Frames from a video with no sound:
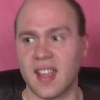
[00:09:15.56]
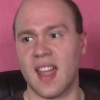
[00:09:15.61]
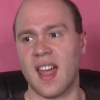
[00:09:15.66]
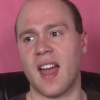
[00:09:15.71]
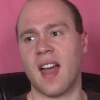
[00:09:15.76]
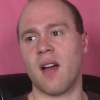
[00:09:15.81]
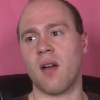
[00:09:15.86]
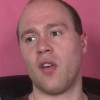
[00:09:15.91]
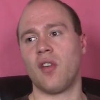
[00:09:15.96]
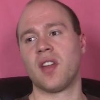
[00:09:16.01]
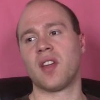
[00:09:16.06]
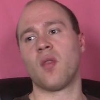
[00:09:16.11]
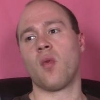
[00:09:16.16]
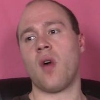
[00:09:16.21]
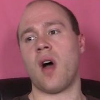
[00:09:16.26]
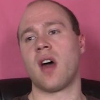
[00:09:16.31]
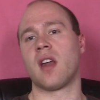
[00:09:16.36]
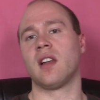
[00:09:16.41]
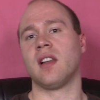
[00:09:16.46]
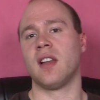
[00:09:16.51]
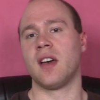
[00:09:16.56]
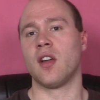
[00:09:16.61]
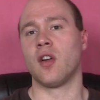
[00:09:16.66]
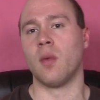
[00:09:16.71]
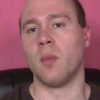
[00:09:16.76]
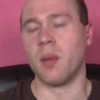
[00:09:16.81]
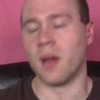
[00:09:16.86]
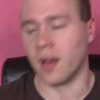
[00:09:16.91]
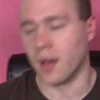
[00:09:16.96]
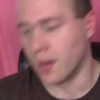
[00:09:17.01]
yeah, I only want a little
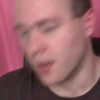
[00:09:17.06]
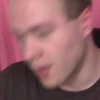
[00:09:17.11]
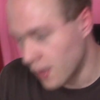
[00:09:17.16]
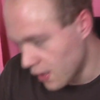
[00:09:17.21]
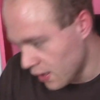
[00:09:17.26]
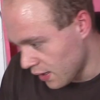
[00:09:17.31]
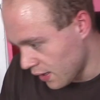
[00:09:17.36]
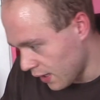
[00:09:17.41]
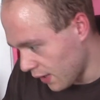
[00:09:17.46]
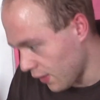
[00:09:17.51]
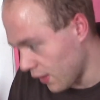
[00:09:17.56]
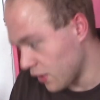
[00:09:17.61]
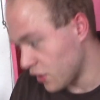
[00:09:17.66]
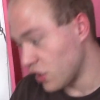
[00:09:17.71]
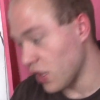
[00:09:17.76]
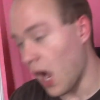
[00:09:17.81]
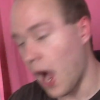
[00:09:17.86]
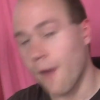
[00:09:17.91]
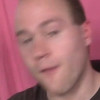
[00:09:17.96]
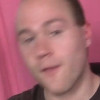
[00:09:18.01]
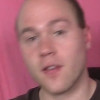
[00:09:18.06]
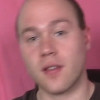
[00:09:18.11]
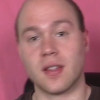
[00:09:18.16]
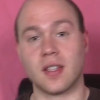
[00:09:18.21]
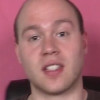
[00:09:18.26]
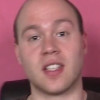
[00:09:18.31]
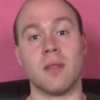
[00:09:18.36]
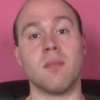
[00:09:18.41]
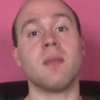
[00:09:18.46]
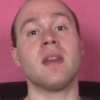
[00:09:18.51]
bit. And then she offers it
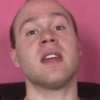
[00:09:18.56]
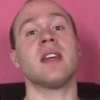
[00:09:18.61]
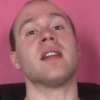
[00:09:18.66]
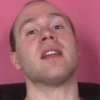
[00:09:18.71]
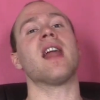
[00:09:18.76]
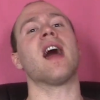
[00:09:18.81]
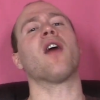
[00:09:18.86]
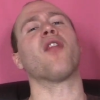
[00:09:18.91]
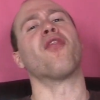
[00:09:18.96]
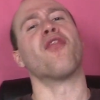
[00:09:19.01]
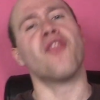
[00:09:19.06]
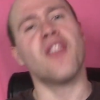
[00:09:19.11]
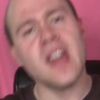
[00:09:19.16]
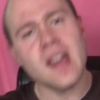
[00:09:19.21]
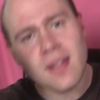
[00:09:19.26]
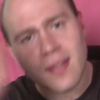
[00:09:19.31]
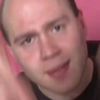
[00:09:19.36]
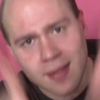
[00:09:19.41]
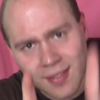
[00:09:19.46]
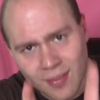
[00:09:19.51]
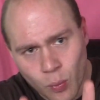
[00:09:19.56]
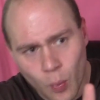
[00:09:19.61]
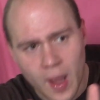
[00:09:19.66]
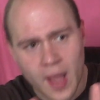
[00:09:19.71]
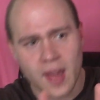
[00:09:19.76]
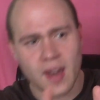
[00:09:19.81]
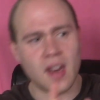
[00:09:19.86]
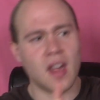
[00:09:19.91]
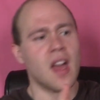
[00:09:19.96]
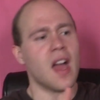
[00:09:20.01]
to me. Now this is
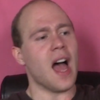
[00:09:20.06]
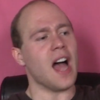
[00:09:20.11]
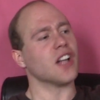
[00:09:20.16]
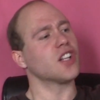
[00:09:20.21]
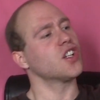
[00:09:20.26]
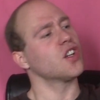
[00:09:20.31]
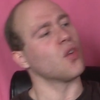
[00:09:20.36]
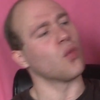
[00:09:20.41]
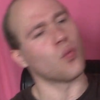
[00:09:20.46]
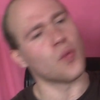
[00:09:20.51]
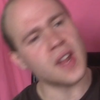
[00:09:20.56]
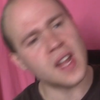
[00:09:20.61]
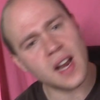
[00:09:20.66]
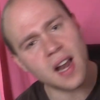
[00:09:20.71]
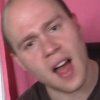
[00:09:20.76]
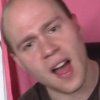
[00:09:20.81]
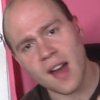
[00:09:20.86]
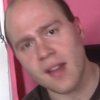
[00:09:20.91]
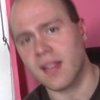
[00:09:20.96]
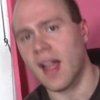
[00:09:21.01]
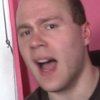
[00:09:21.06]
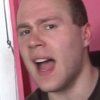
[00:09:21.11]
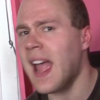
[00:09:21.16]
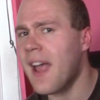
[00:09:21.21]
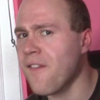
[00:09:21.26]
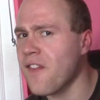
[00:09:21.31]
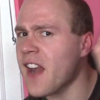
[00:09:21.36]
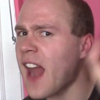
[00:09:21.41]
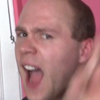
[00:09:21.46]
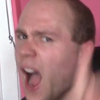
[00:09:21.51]
when I should have realized I
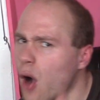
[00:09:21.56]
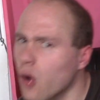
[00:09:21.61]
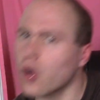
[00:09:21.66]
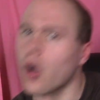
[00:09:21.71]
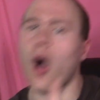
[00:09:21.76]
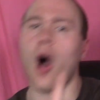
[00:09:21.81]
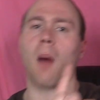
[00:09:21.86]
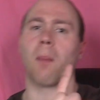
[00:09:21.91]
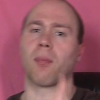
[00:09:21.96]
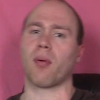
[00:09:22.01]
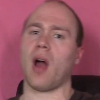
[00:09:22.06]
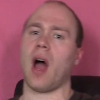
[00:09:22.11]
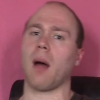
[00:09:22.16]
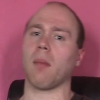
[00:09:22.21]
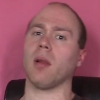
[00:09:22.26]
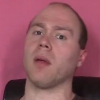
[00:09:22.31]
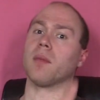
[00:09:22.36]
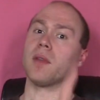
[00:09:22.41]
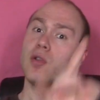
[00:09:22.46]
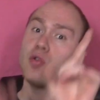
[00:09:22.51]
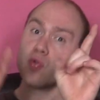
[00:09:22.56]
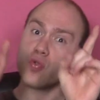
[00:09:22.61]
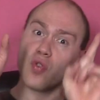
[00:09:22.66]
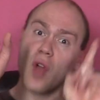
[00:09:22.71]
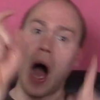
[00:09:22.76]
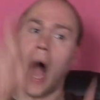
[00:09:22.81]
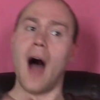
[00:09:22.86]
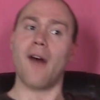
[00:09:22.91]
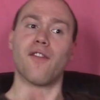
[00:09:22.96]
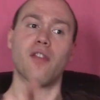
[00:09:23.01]
have an alcohol problem. You
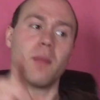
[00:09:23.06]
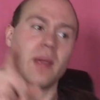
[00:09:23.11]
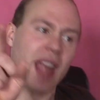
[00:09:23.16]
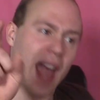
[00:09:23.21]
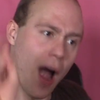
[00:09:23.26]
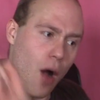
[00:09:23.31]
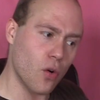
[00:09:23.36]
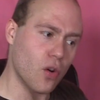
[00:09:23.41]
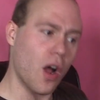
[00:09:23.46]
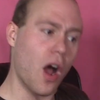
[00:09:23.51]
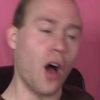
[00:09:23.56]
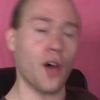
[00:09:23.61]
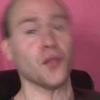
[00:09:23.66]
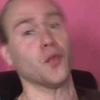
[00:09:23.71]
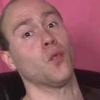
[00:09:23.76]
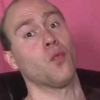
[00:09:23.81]
offer me alcohol, it's